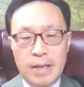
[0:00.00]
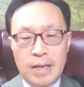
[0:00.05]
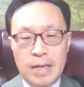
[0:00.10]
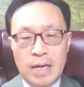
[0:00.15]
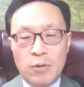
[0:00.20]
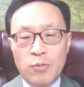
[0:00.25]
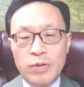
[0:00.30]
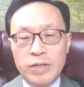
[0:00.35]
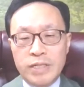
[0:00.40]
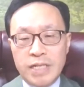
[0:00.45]

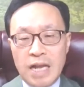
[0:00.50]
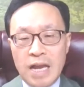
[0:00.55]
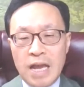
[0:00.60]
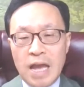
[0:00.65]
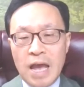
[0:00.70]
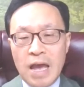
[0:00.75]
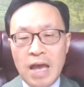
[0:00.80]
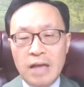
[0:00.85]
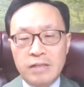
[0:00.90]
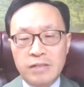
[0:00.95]
I wish I
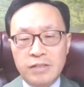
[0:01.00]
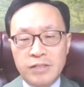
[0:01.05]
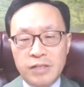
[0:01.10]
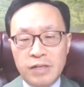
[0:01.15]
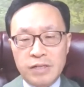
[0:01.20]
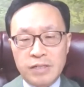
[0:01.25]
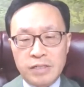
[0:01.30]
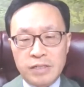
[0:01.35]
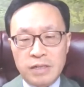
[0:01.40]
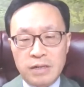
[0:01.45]
had
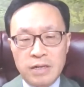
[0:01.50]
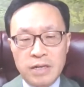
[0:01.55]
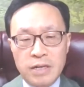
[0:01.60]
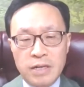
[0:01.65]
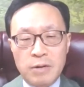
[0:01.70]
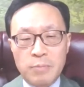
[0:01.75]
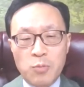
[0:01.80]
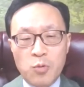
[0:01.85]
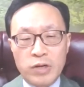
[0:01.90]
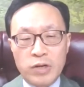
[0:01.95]
just a
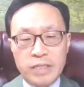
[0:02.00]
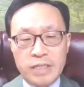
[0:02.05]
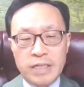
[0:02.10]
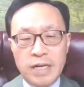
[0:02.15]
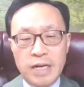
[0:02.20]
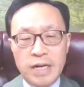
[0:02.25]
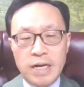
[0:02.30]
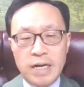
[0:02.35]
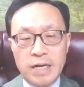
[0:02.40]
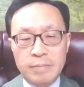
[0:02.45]
little more
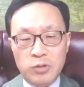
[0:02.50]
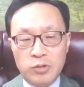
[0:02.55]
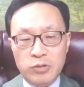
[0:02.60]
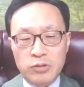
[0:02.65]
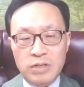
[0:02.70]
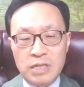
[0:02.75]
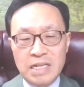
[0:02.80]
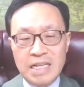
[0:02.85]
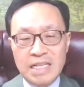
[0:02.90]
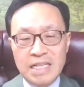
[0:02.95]
time to
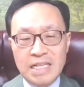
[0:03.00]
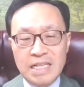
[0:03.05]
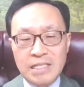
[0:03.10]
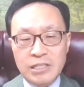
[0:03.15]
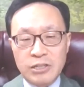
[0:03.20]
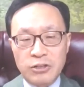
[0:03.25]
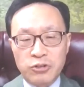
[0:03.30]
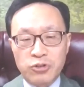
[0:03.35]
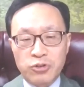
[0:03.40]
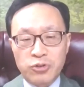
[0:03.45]

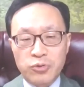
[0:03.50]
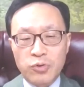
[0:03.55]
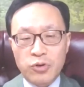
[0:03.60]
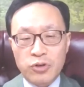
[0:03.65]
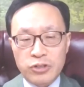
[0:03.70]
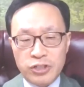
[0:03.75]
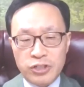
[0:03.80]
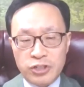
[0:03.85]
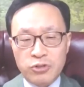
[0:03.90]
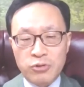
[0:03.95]
listen to
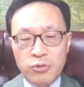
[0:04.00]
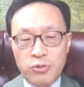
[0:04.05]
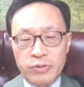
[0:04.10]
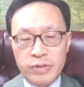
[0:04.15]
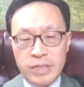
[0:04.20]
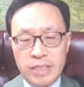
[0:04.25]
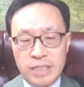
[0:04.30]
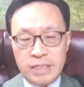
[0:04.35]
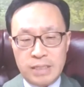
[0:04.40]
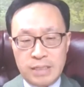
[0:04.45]
her
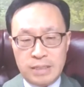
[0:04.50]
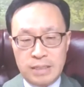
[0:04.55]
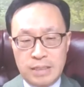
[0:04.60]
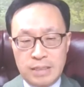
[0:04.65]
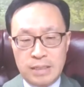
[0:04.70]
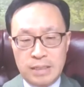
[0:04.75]
stories,